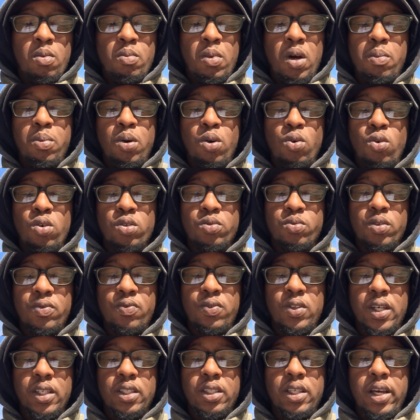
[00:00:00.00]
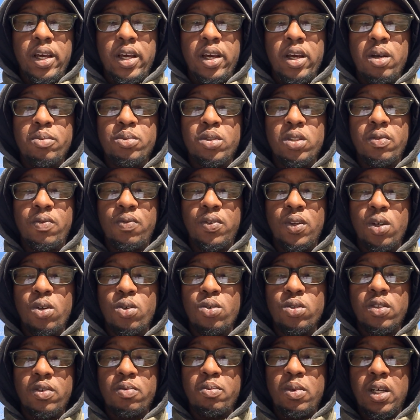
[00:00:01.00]
My poems reflect the ebbs and
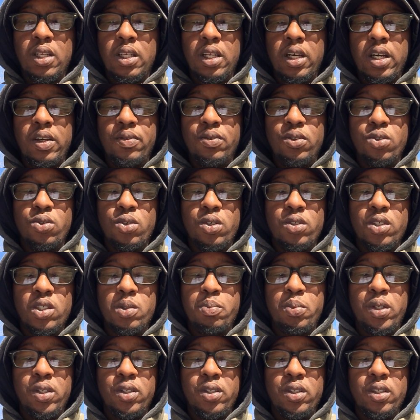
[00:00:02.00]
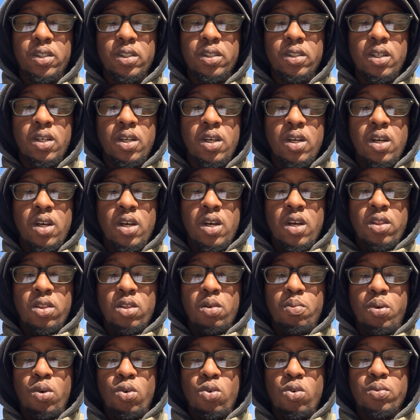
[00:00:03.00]
flows of my life during this period.
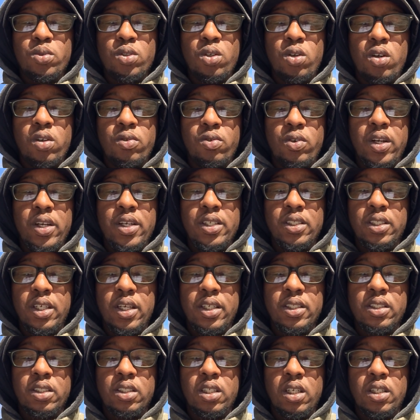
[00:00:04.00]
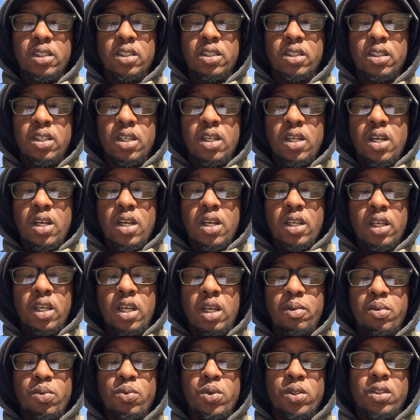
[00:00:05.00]
The poems are arranged as such,
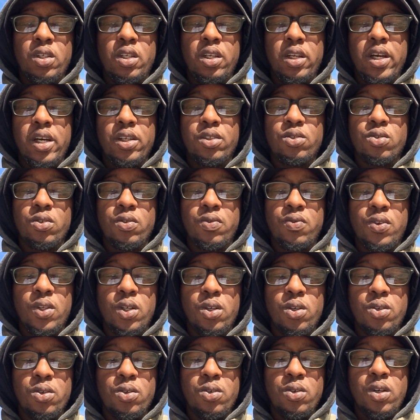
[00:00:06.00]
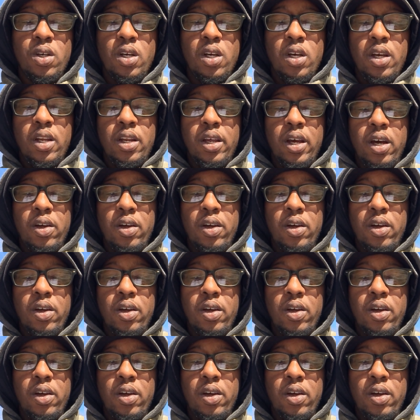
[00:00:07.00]
keeping with the natural flow and